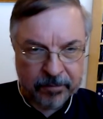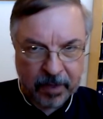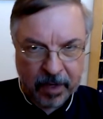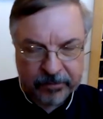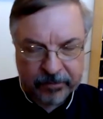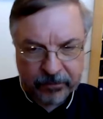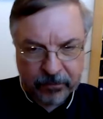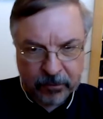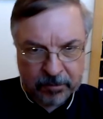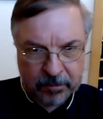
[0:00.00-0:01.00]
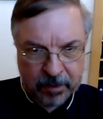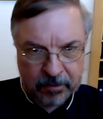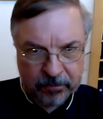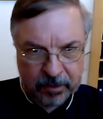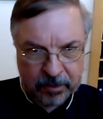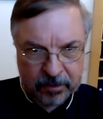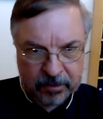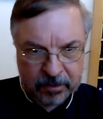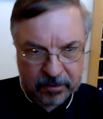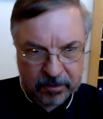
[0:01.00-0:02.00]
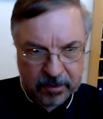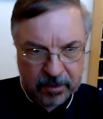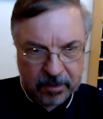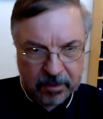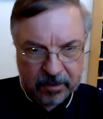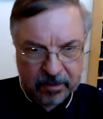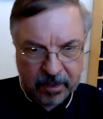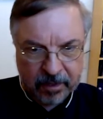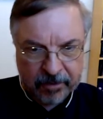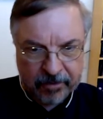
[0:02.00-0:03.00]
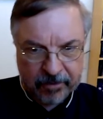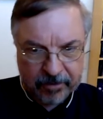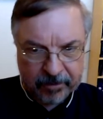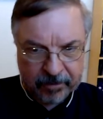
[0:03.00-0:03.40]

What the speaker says: after 14 months, for instance, then